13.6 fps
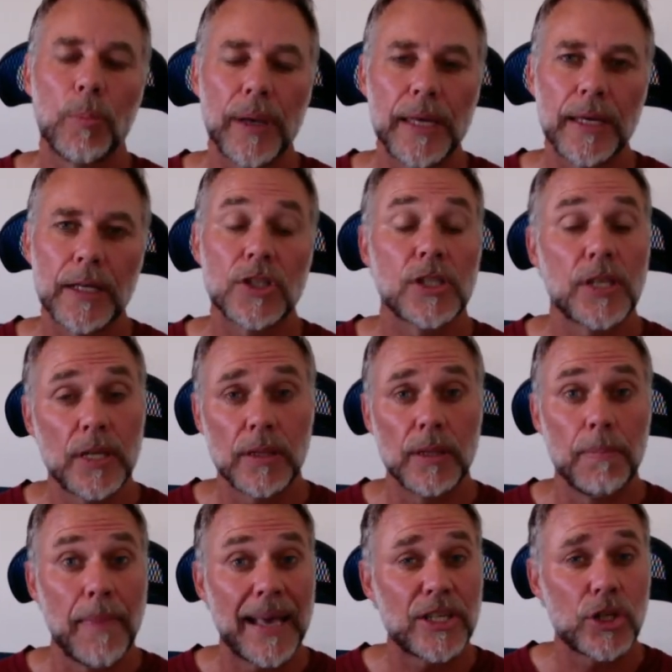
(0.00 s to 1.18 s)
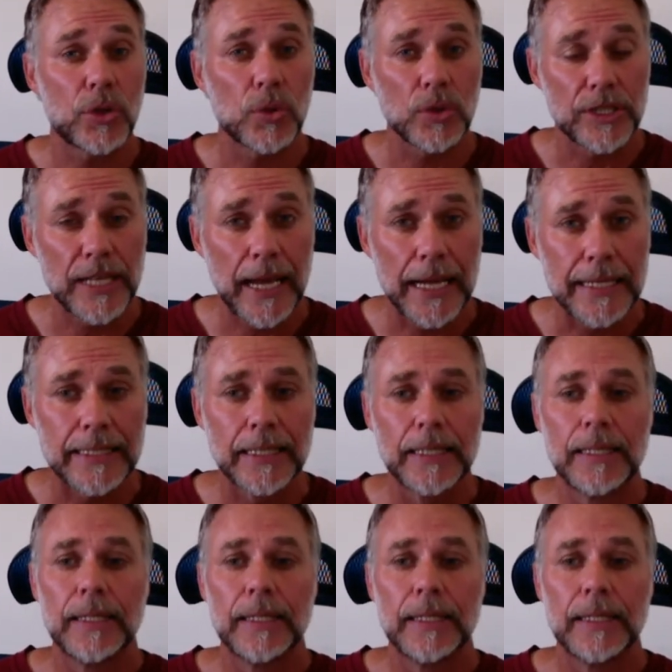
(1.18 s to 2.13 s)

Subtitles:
been considered the magical date